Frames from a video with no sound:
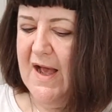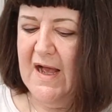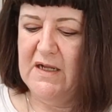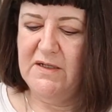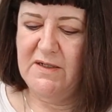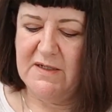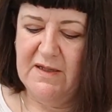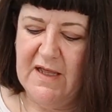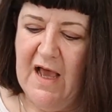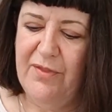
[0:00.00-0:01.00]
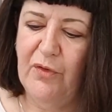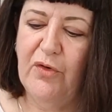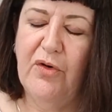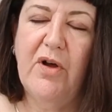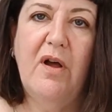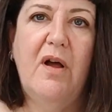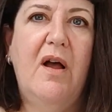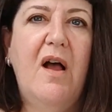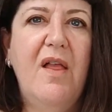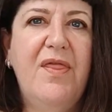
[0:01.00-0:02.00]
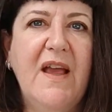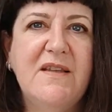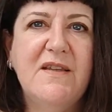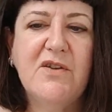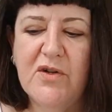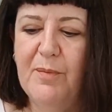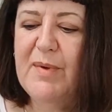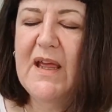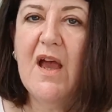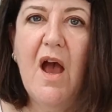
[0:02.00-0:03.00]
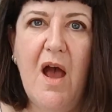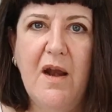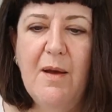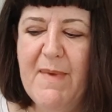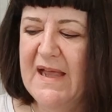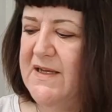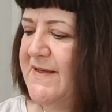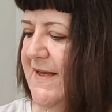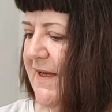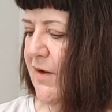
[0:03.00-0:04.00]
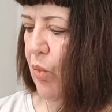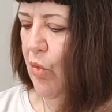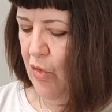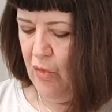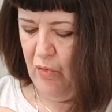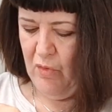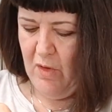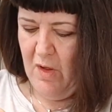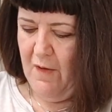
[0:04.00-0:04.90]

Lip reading: And I thought, this is going to be an amazing wool